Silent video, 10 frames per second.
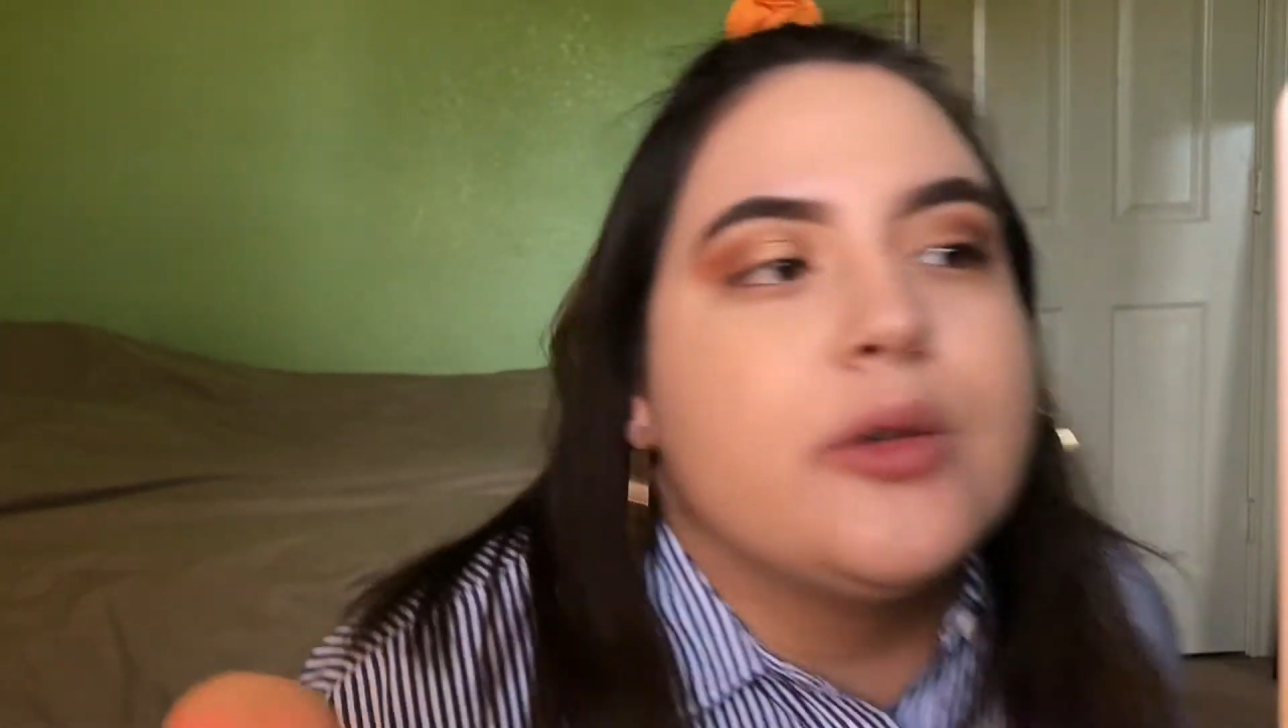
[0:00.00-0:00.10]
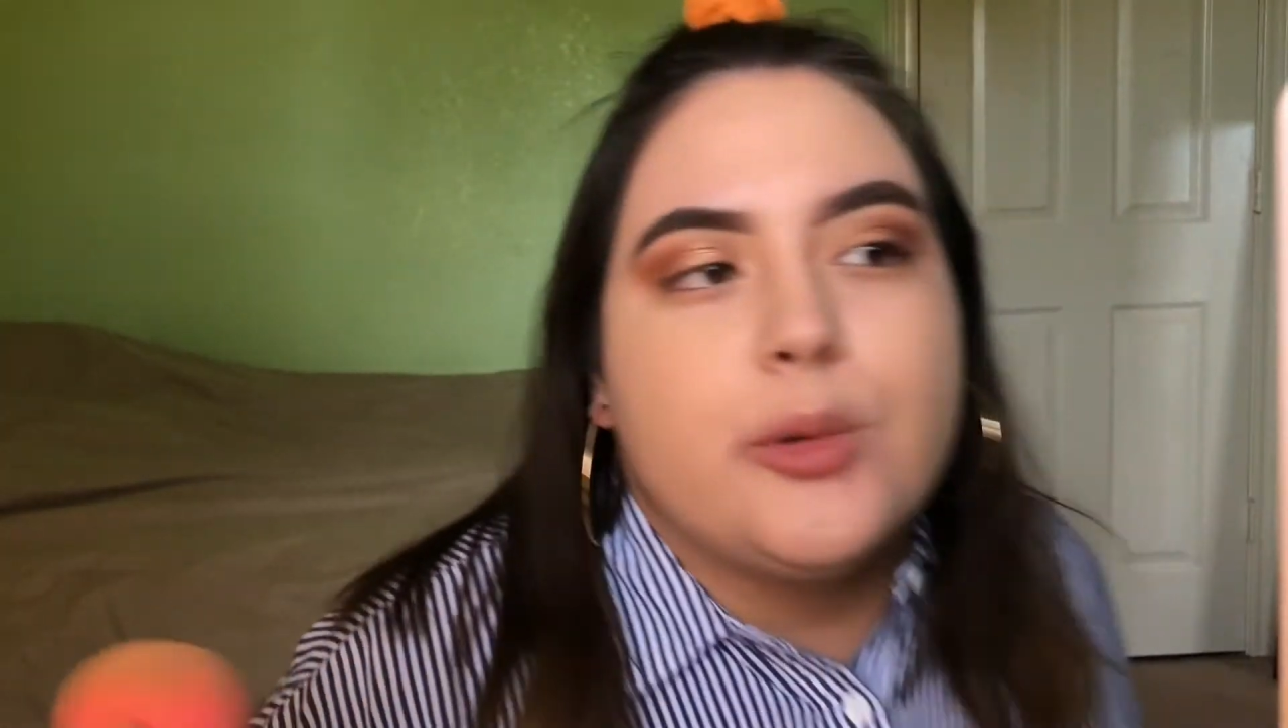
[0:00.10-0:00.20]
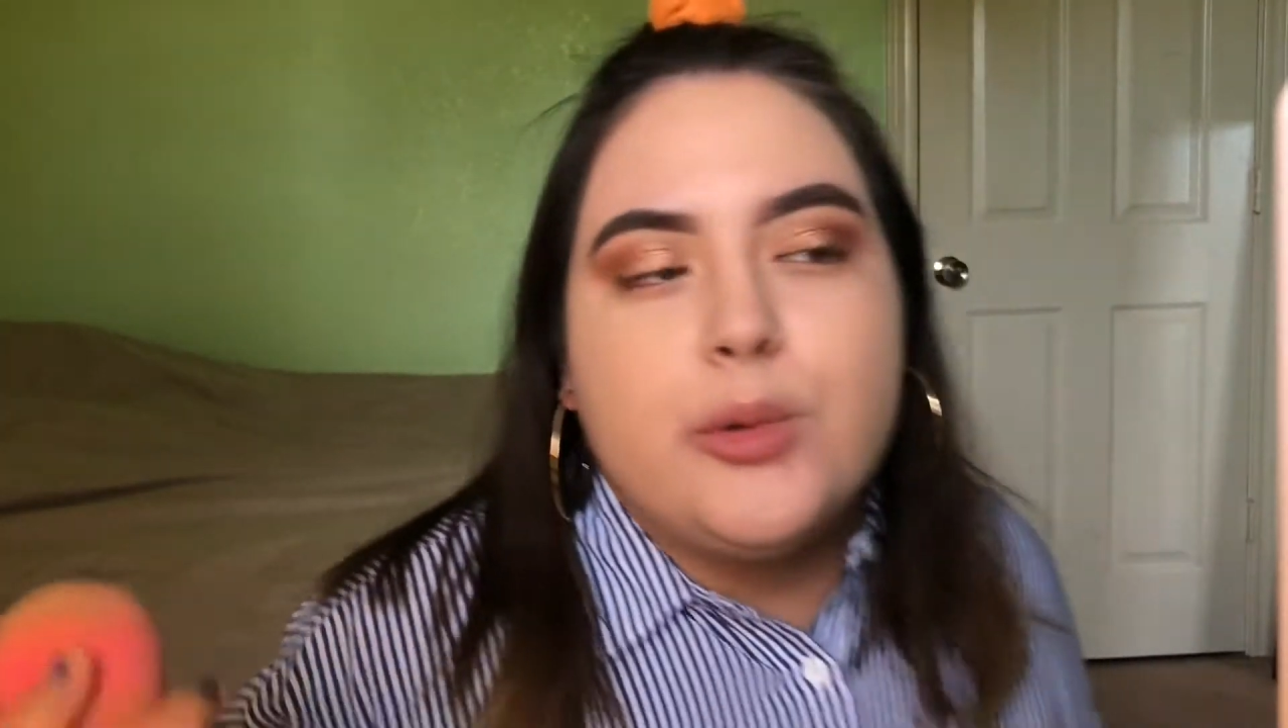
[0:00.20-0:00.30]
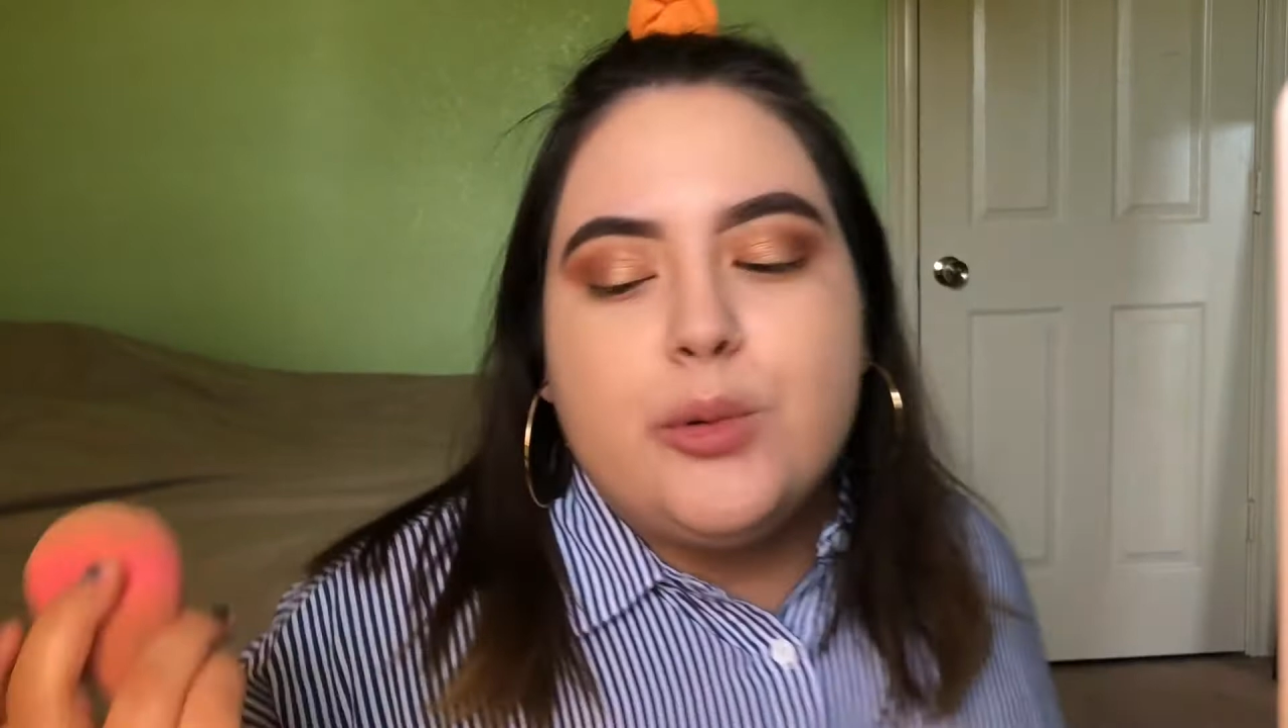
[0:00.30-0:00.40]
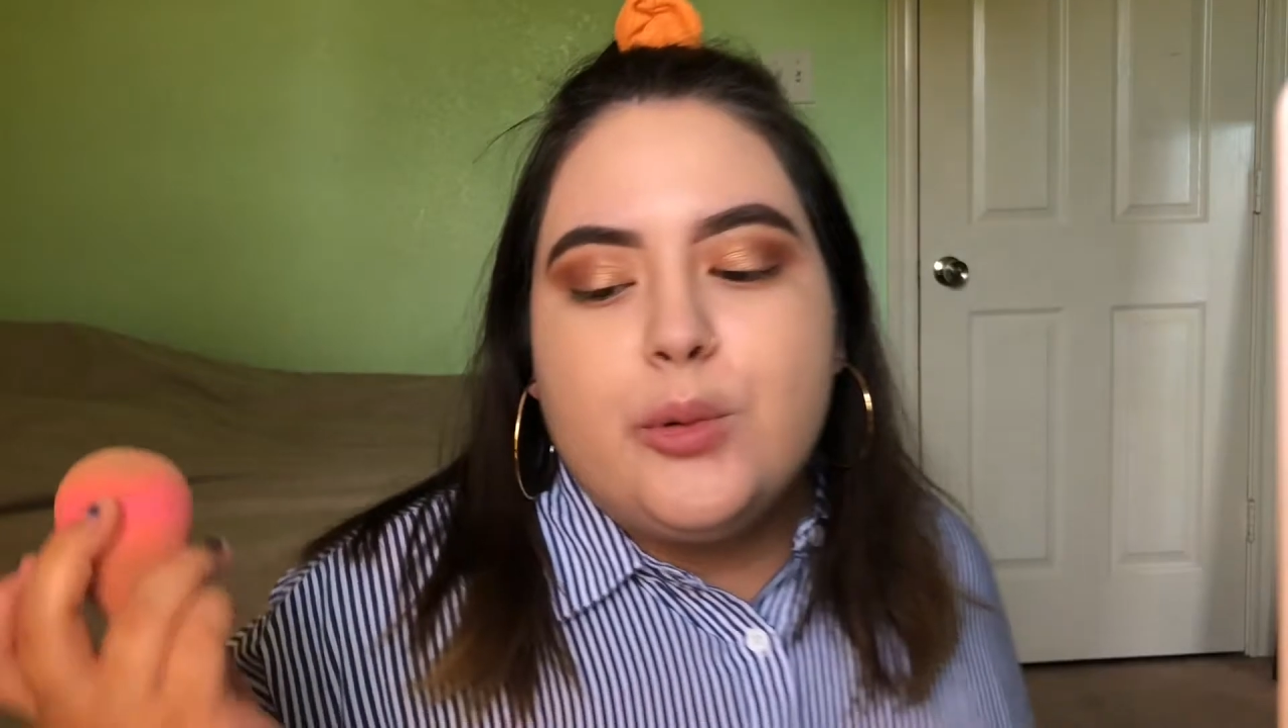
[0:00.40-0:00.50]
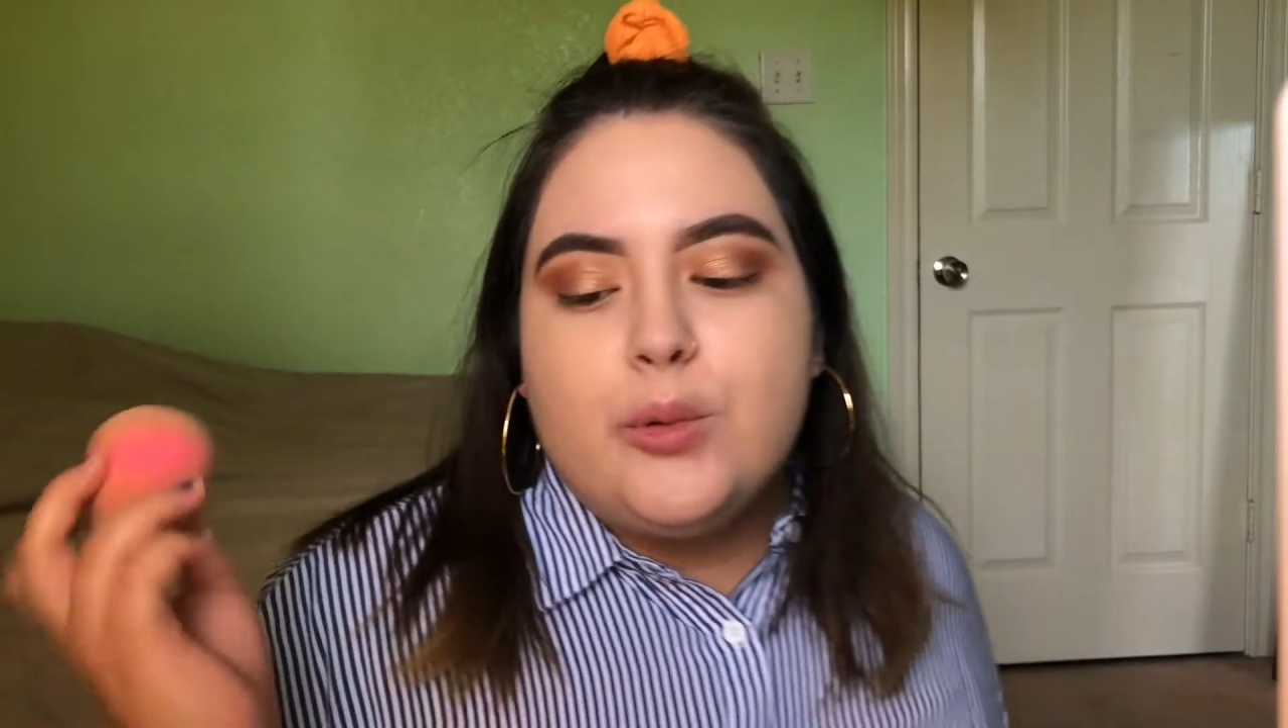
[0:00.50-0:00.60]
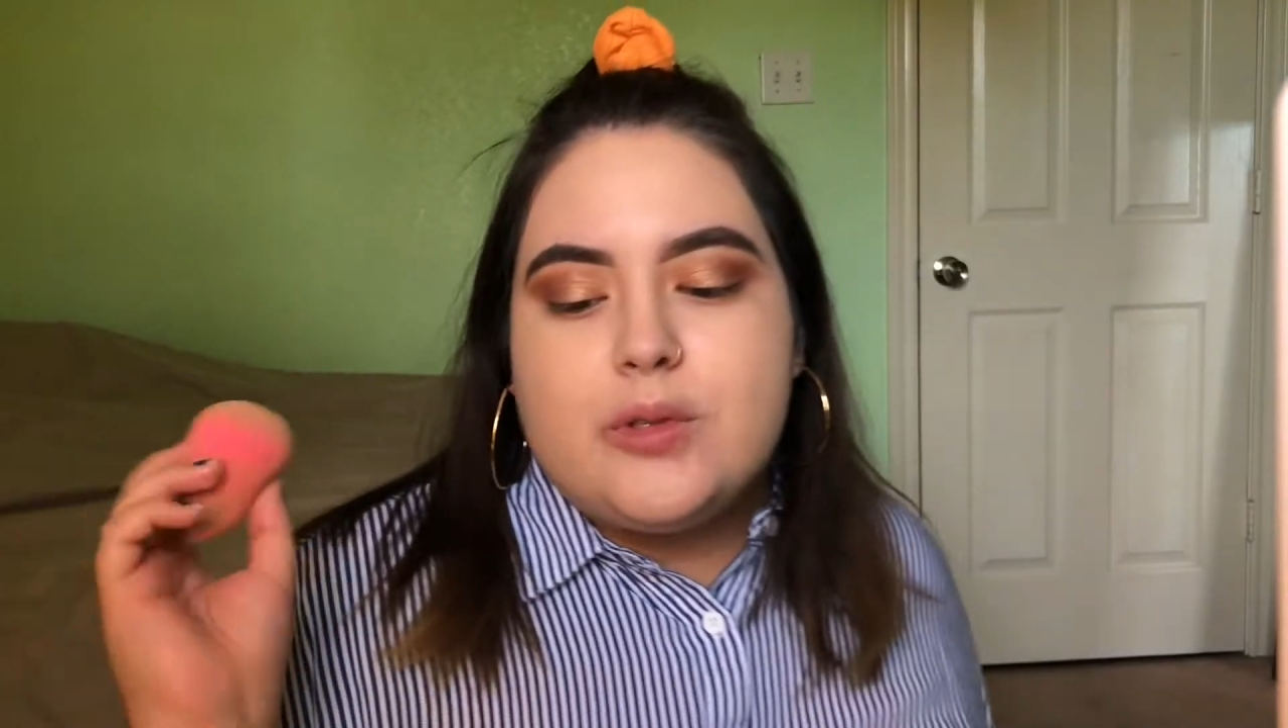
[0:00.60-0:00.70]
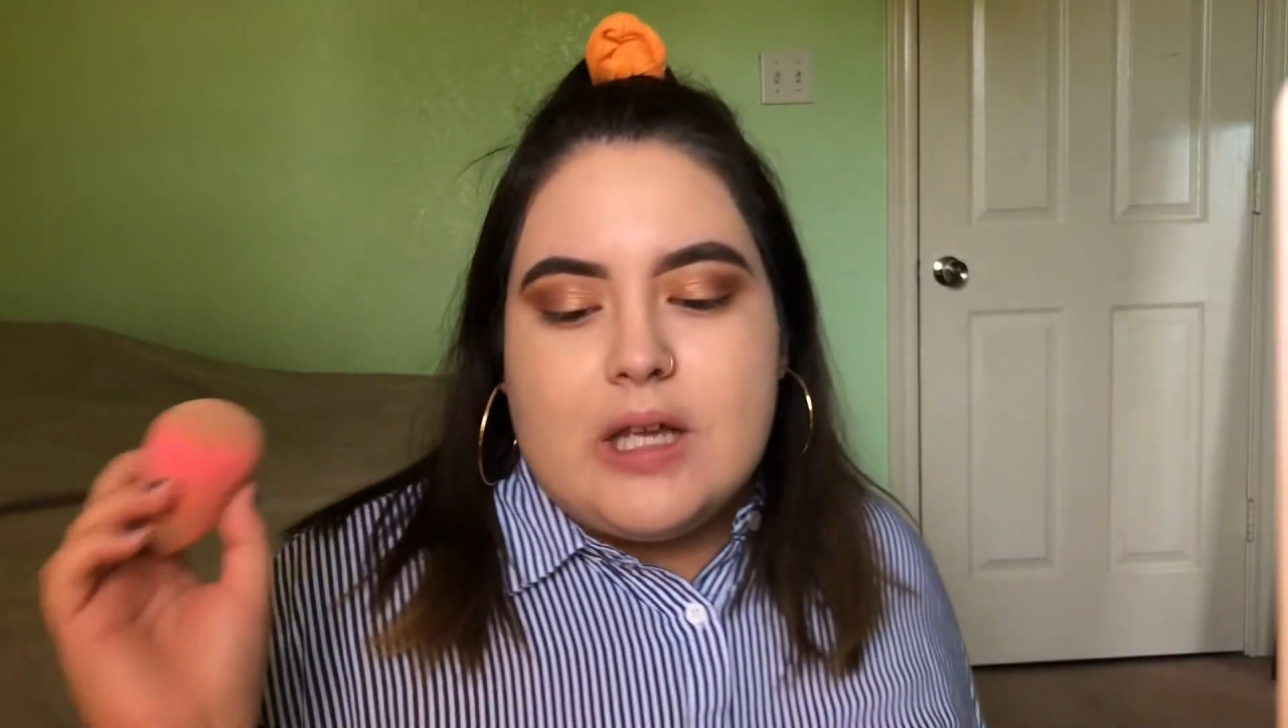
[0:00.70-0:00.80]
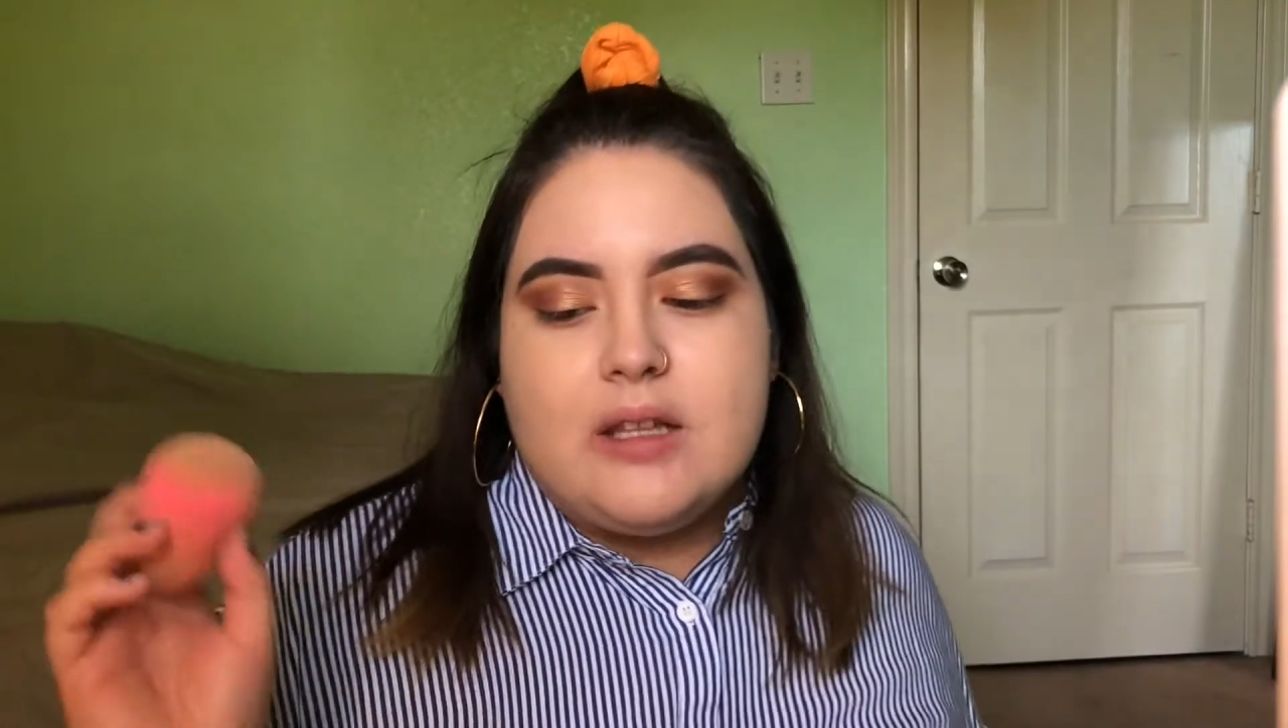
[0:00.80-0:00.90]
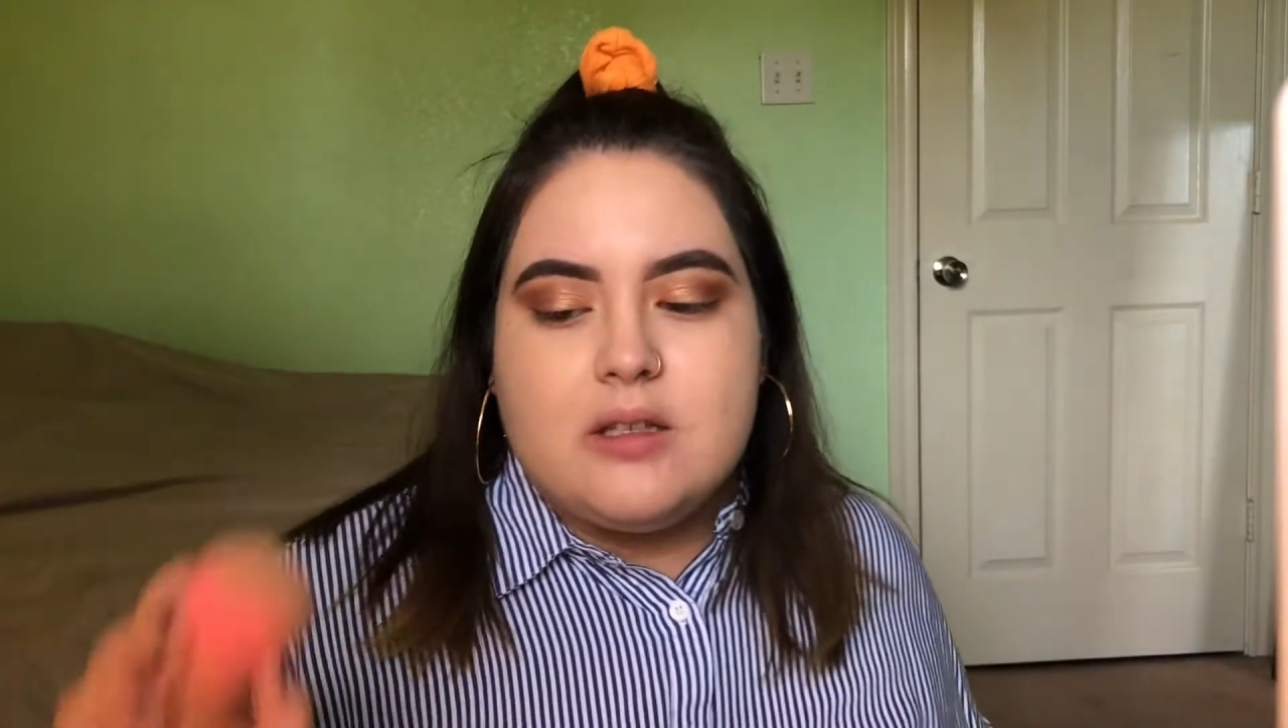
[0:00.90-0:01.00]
who said